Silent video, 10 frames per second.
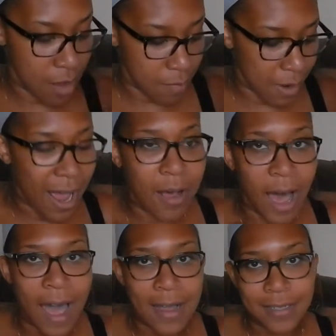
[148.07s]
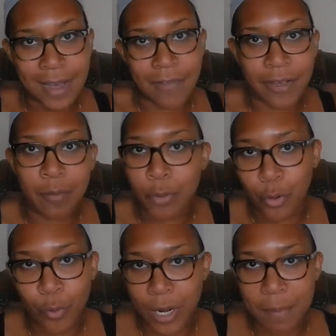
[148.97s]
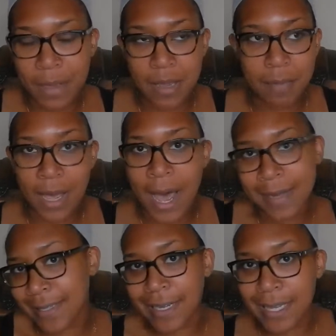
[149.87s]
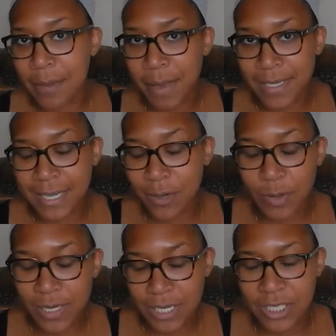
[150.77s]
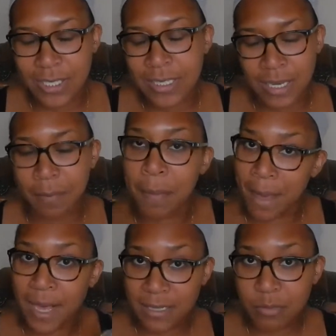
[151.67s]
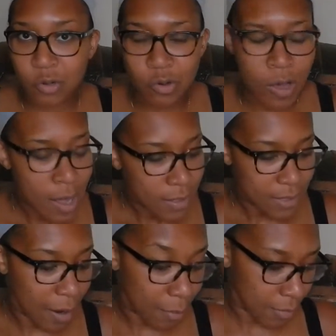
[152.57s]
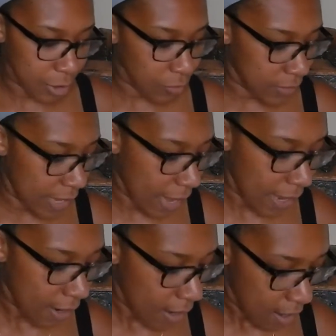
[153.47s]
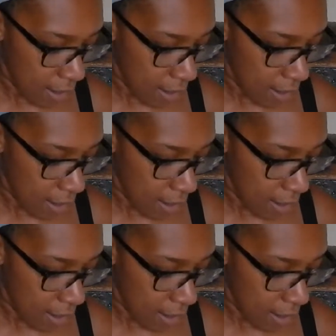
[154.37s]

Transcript: But I just have like a bowl when I make my Aztec clay mask anyways. It's like my mask bowl, so I'll probably use that.